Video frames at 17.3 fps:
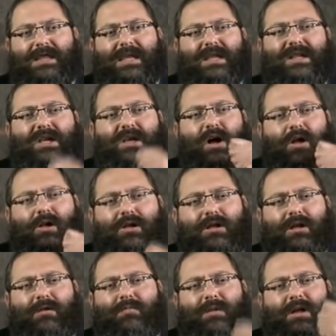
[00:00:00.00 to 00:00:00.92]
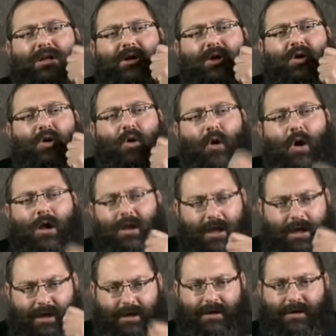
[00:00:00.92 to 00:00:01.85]
that the ultimate
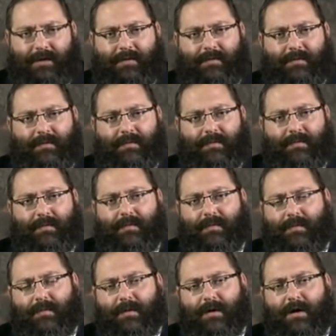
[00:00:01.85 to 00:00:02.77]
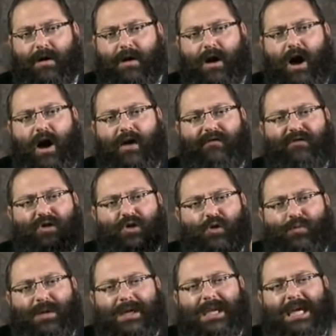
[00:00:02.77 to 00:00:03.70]
calling of
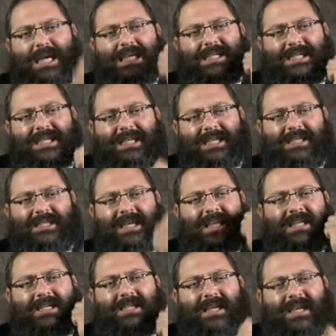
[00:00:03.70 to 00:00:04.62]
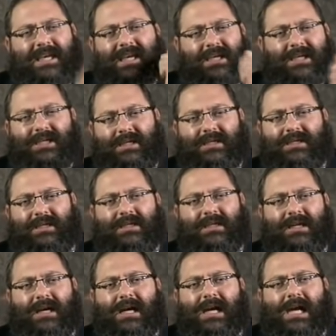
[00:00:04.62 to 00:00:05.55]
human existence
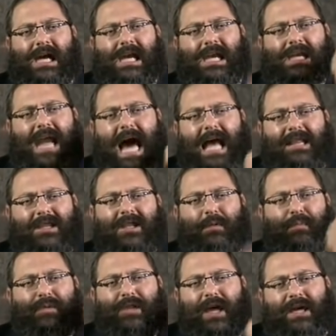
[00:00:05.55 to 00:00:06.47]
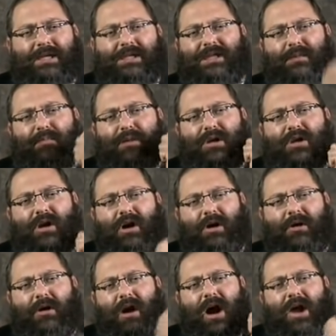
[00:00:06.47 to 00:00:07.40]
is not to place the
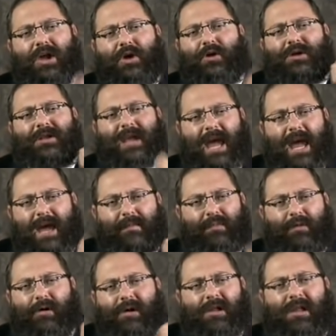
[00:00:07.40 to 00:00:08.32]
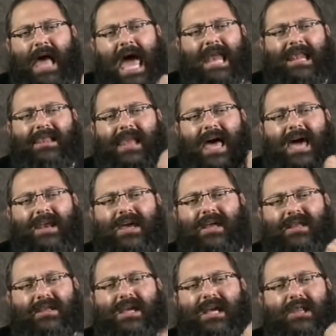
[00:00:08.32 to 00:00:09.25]
menorah on your table and let
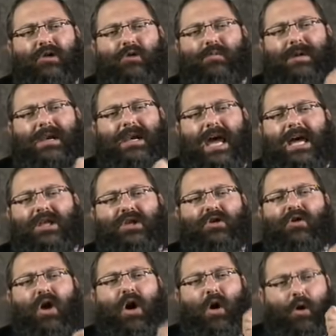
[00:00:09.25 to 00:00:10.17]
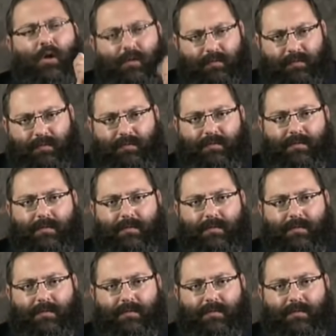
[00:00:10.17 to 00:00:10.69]
it illuminate your home,